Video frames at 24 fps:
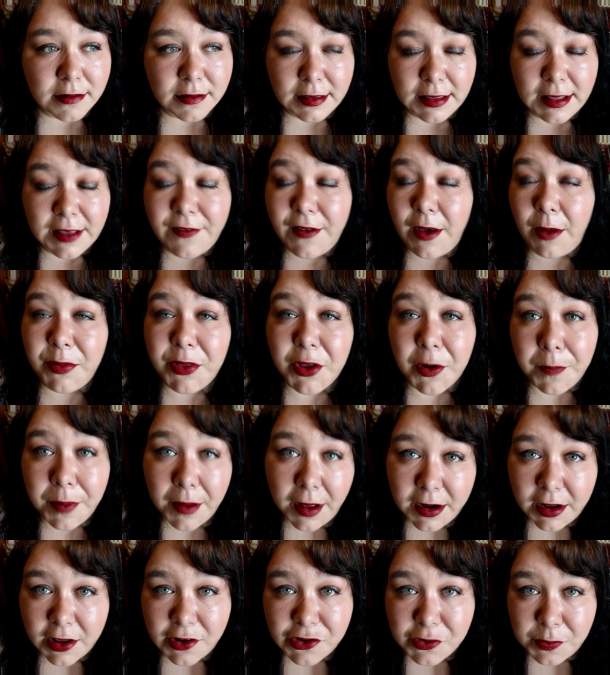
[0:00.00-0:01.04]
live out their
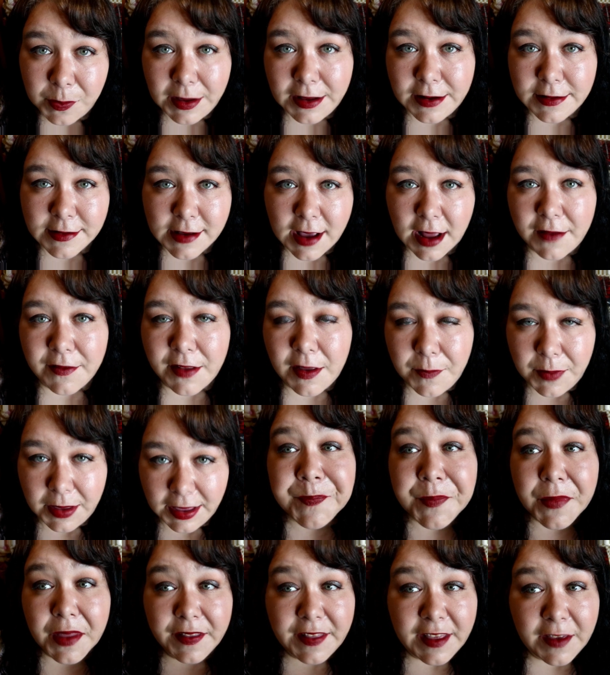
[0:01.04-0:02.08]
punishment. Kind
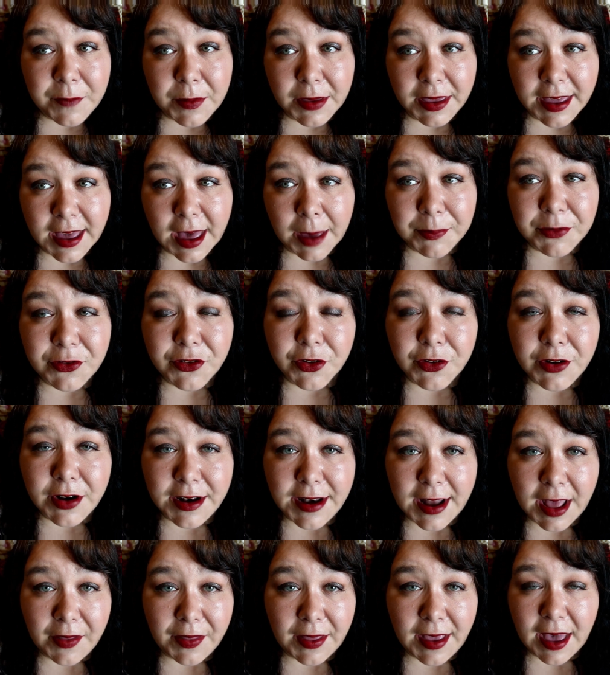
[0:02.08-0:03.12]
of, they've been captured, and
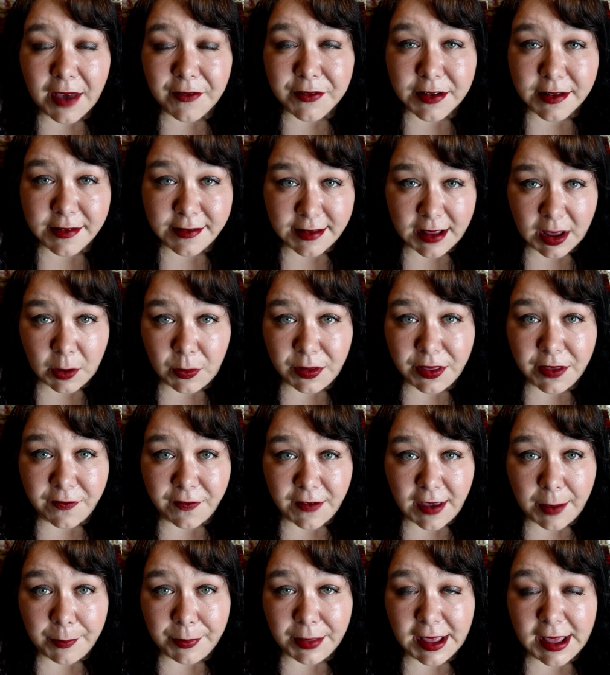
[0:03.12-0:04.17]
now they have to stay with a
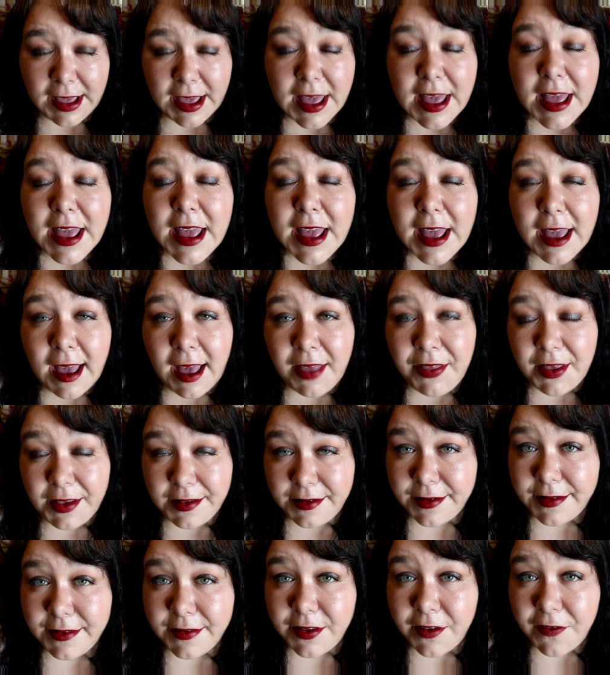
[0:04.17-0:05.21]
family. And
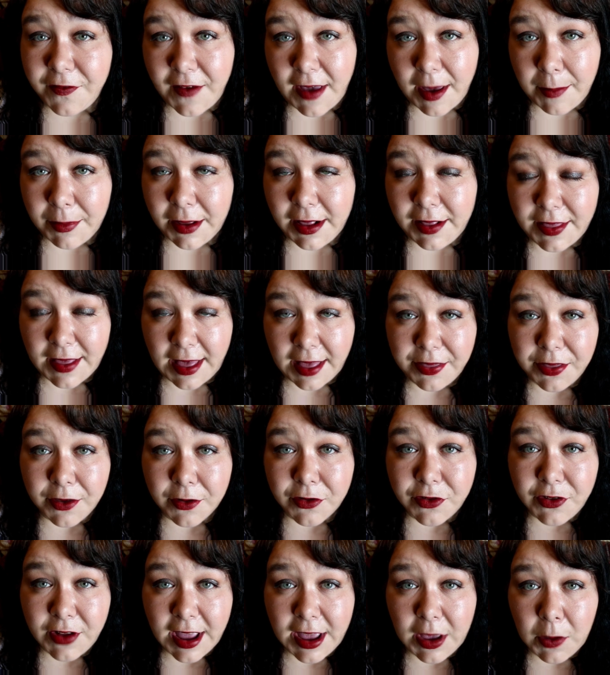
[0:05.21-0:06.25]
this is the family that they're
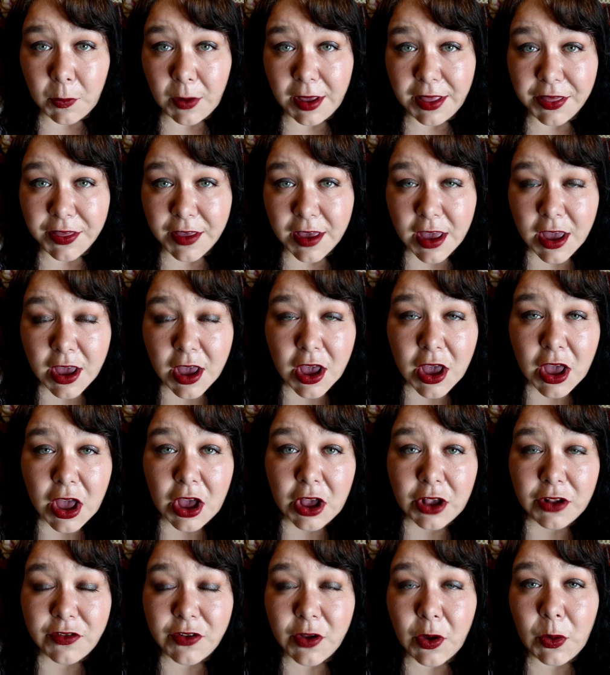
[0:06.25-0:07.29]
staying with.
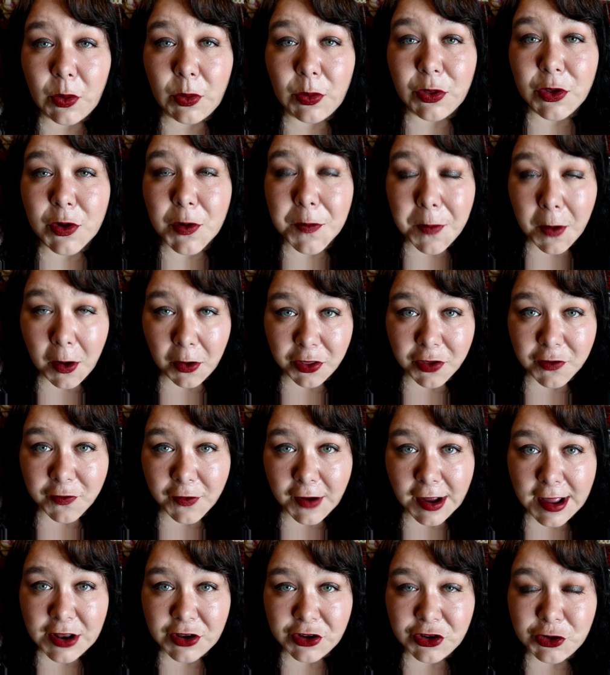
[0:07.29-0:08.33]
So they're both
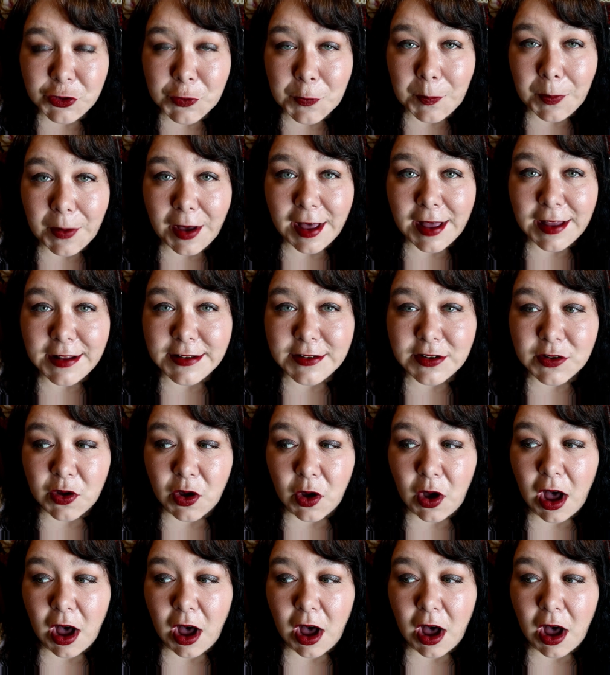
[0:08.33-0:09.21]
French, but